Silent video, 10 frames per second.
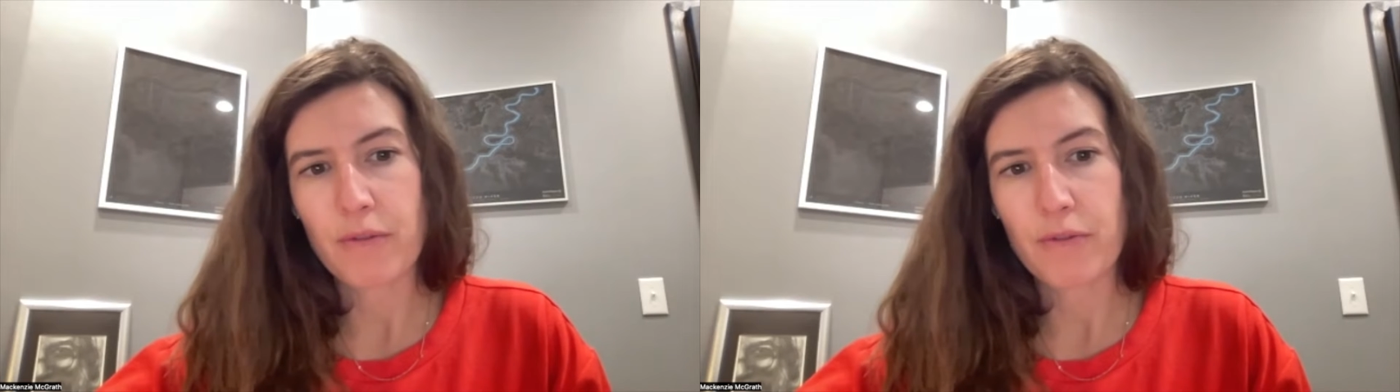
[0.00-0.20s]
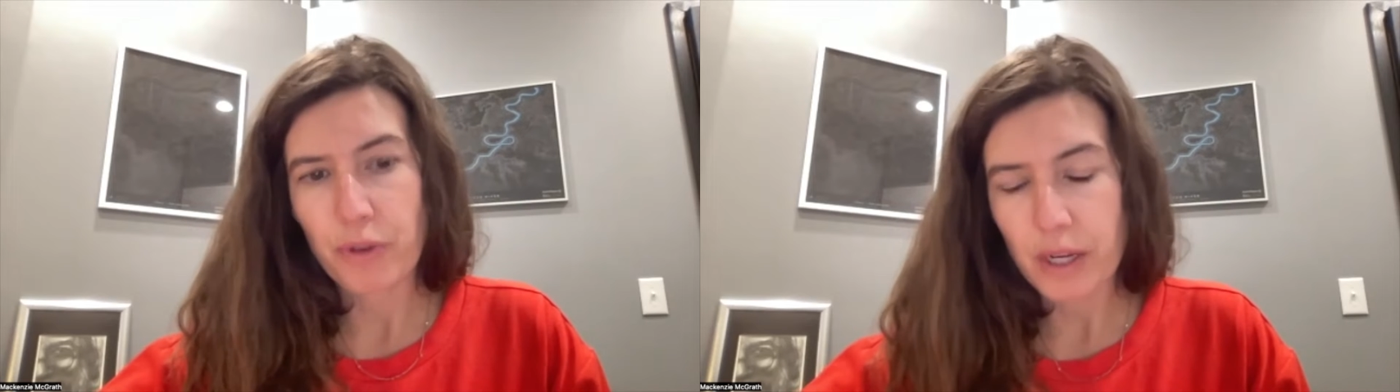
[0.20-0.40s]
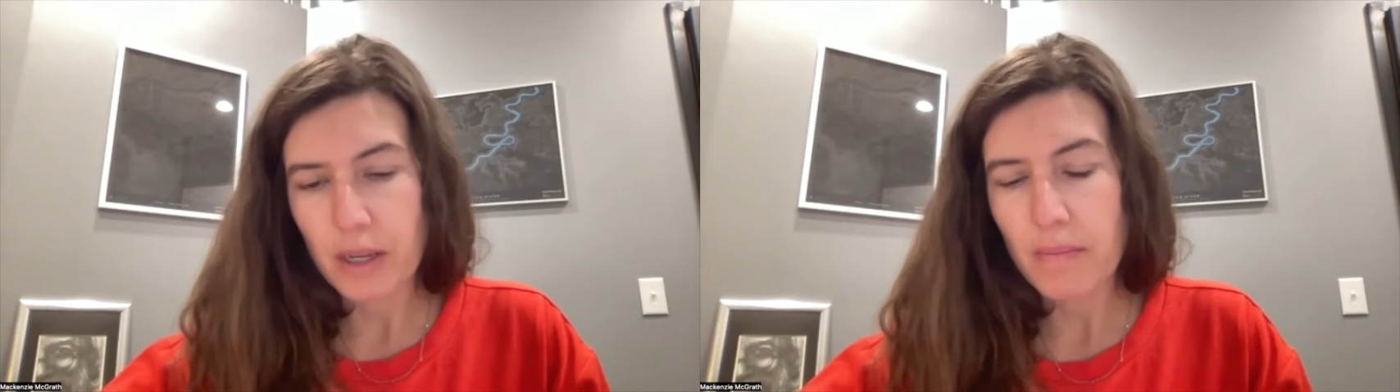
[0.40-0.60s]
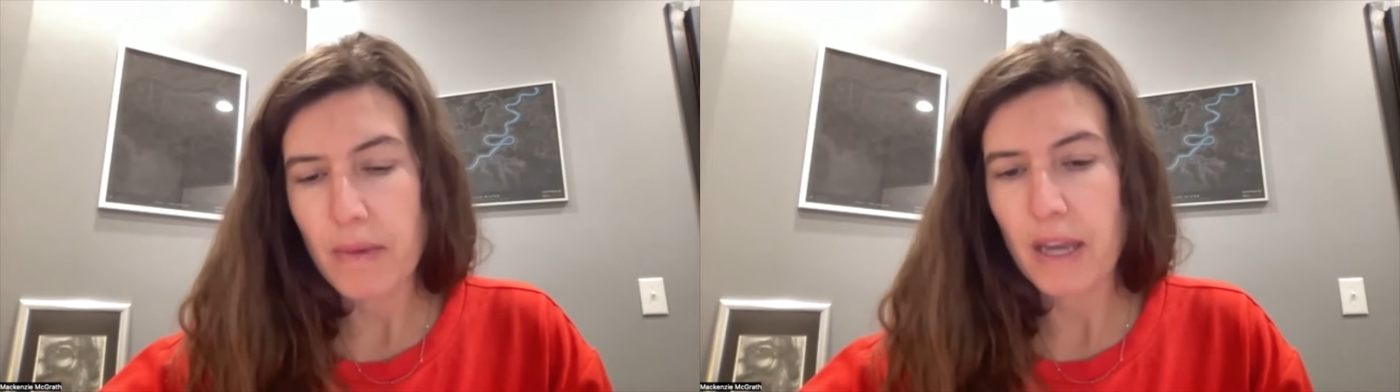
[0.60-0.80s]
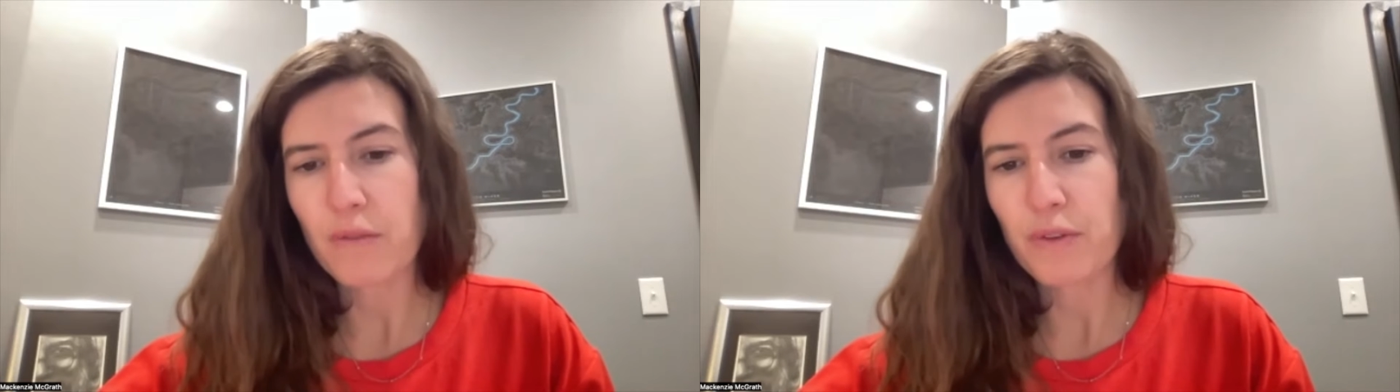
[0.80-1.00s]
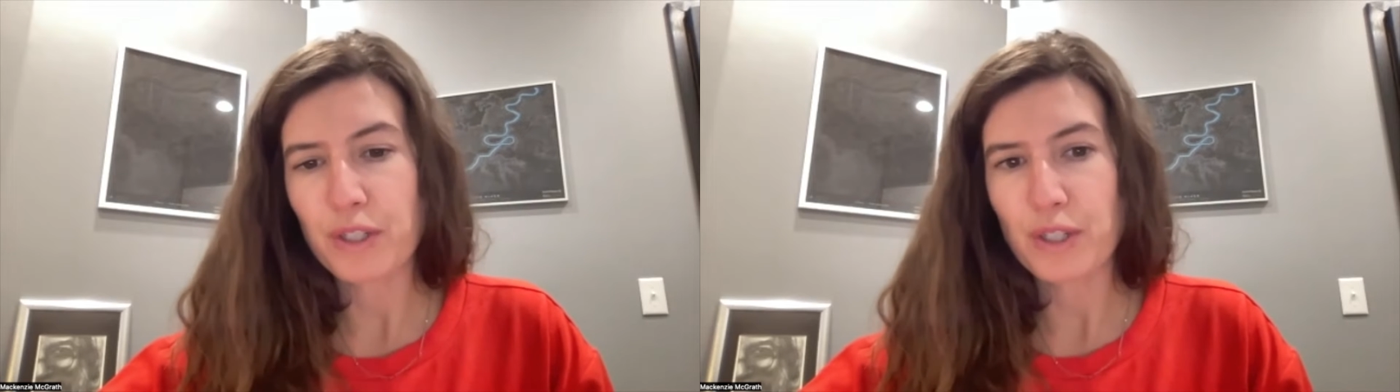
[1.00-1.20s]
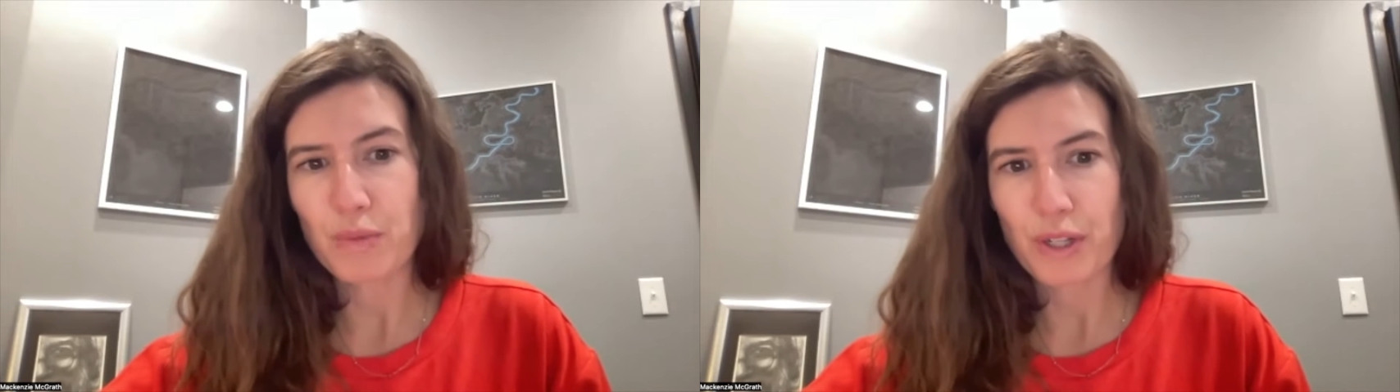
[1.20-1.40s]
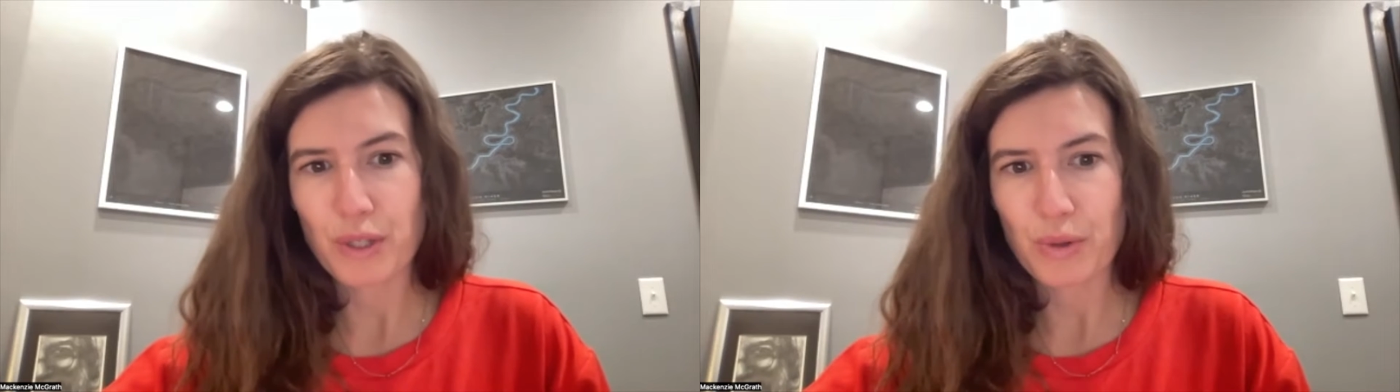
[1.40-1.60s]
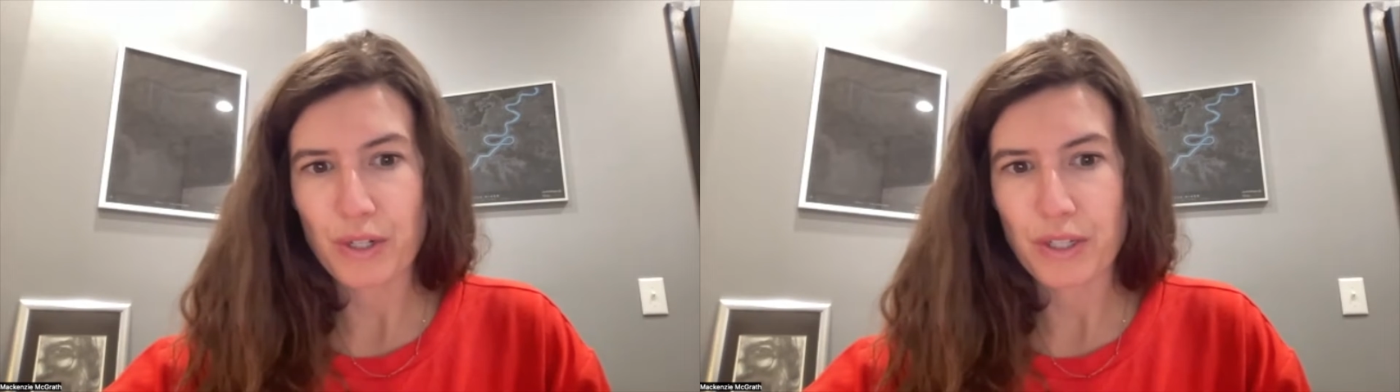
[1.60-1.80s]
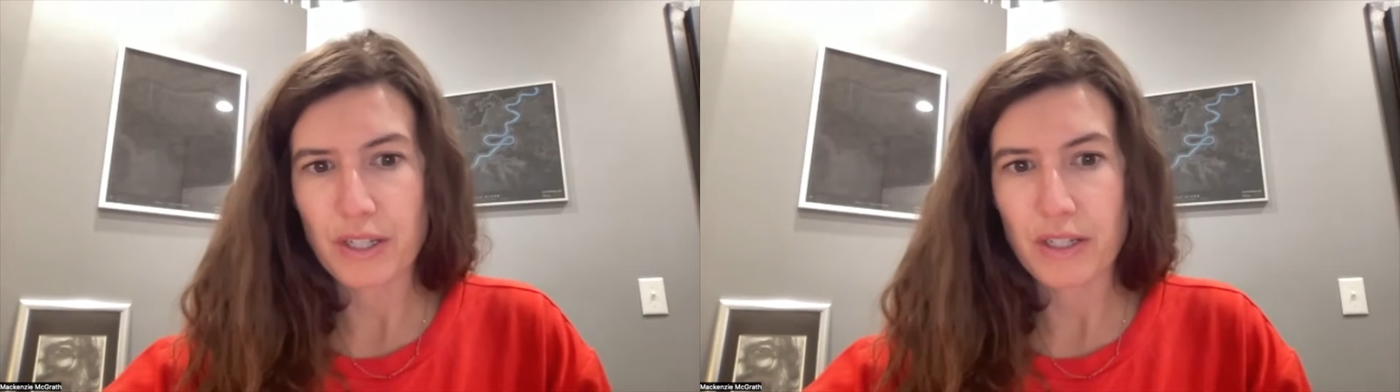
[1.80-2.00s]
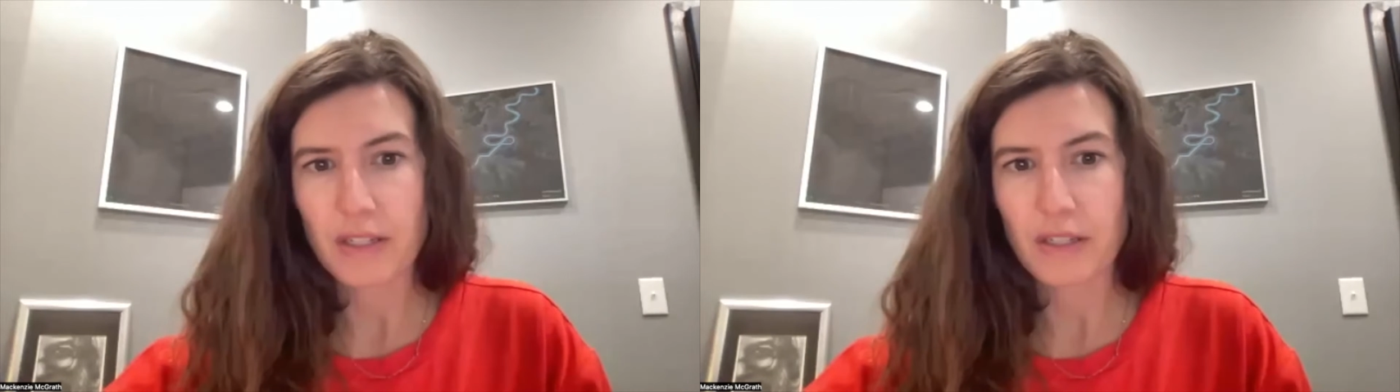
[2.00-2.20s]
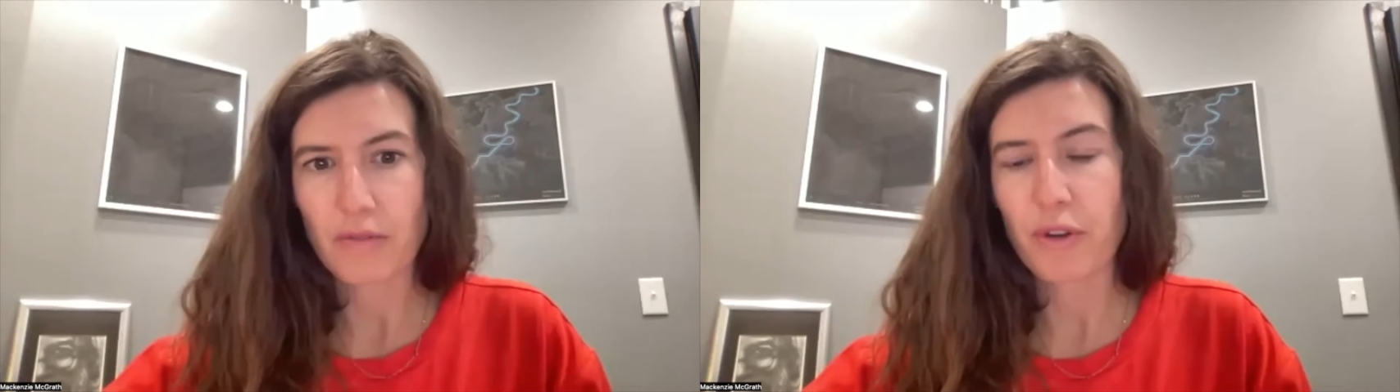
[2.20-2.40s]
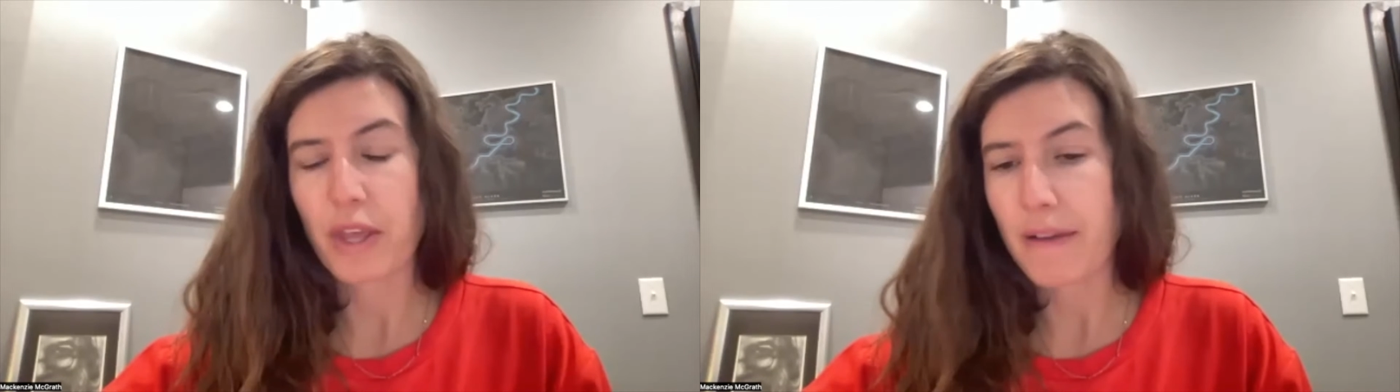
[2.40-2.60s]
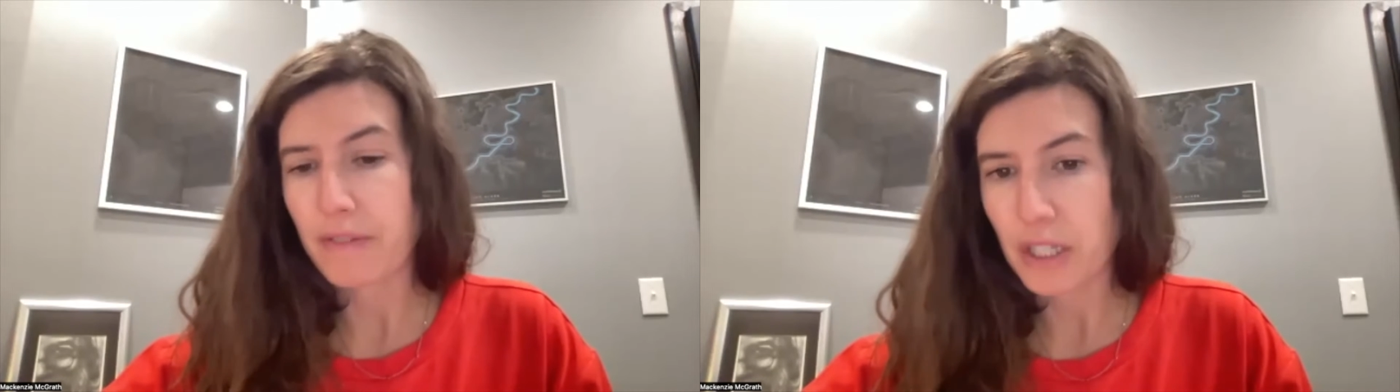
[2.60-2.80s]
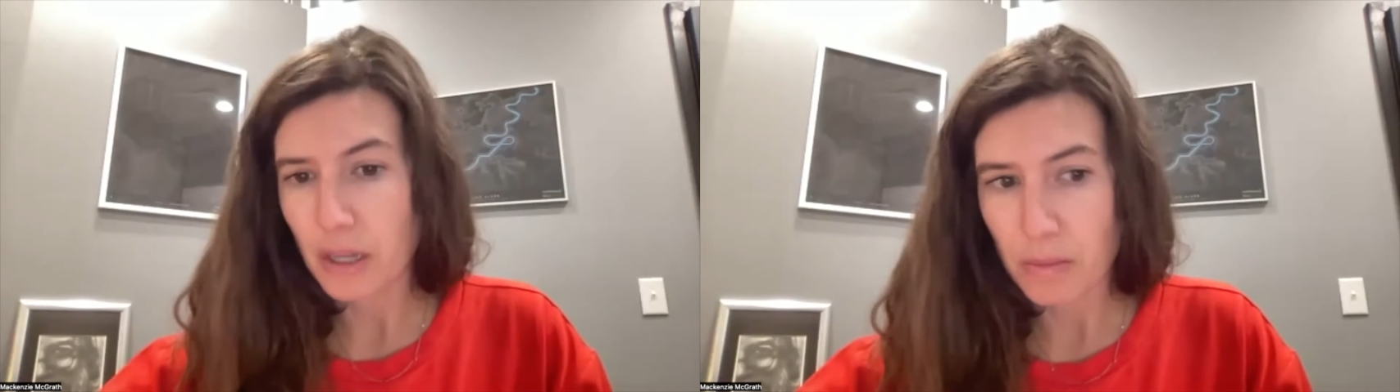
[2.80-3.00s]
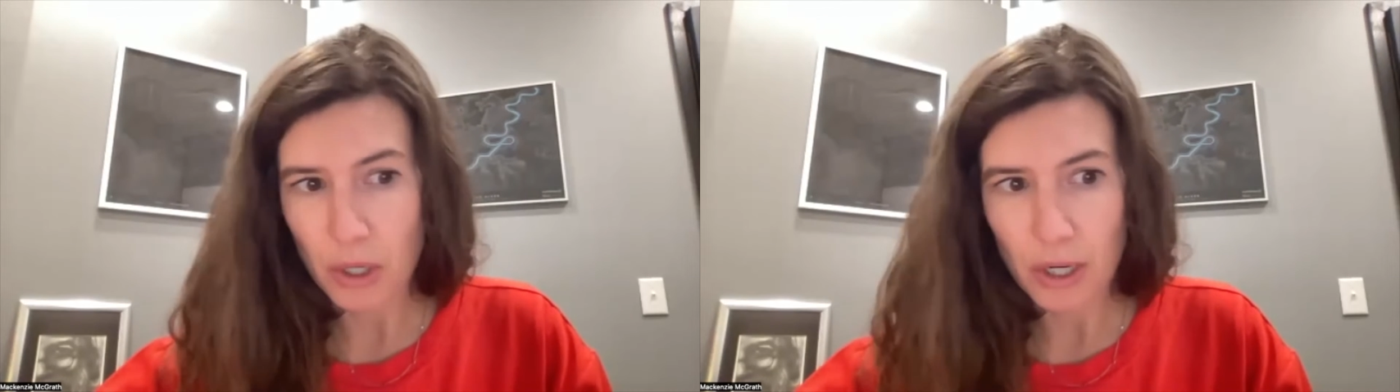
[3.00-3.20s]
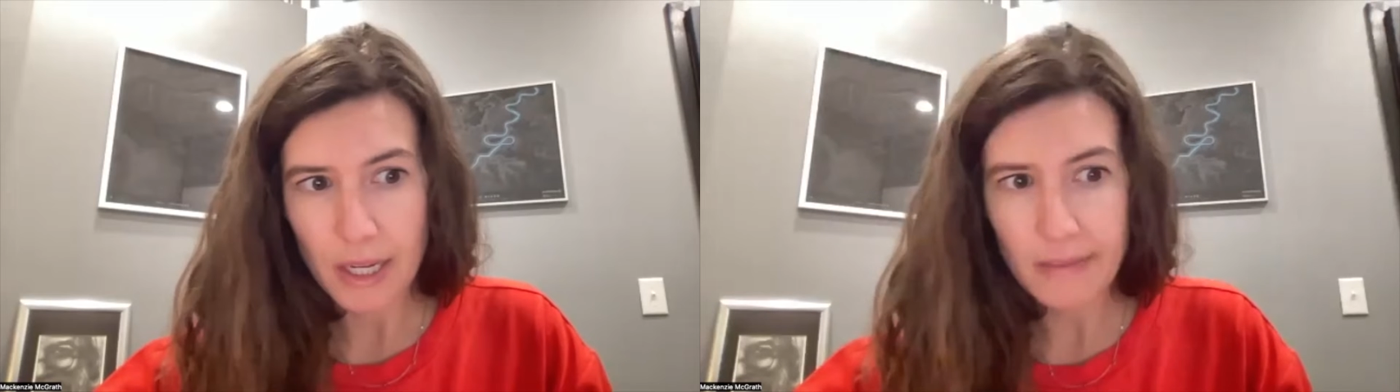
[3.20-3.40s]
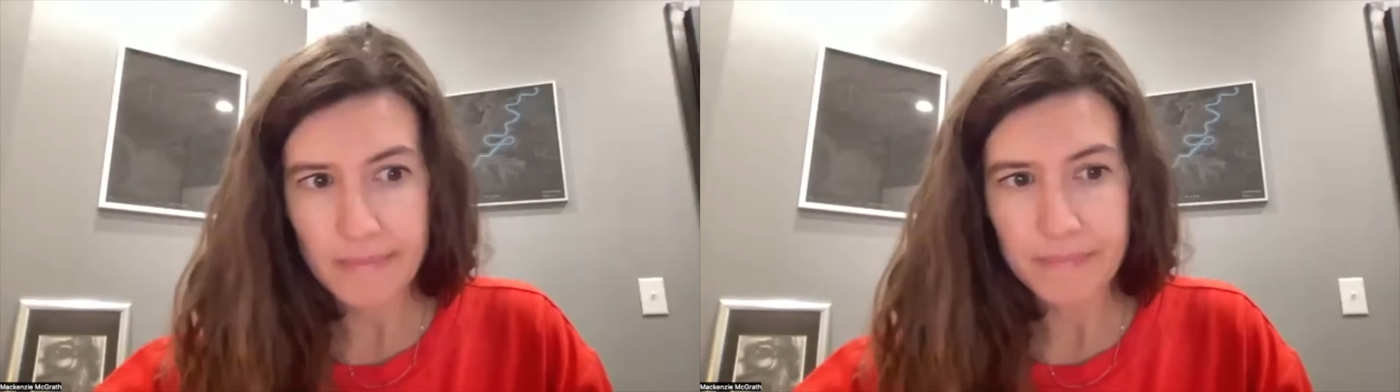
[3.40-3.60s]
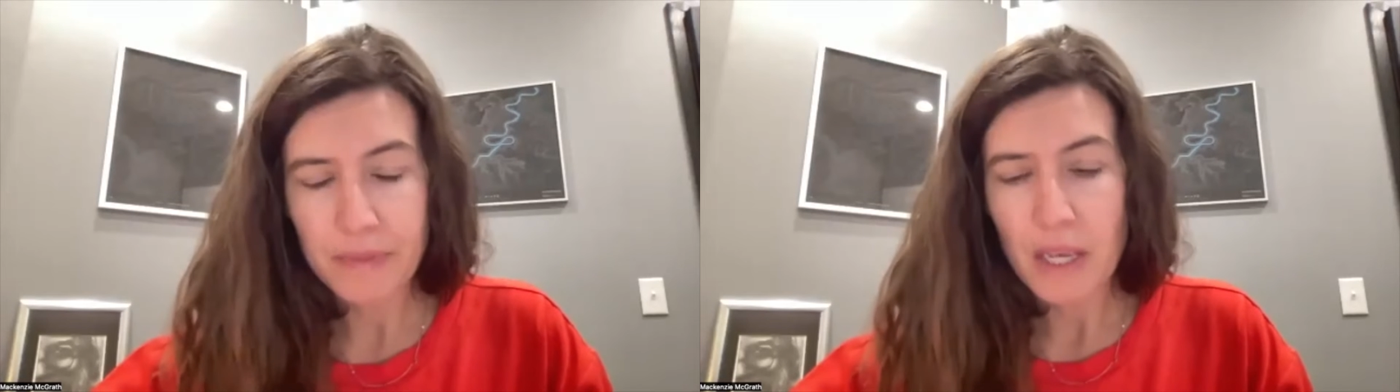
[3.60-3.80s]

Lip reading: free mindfulness resources for the FD community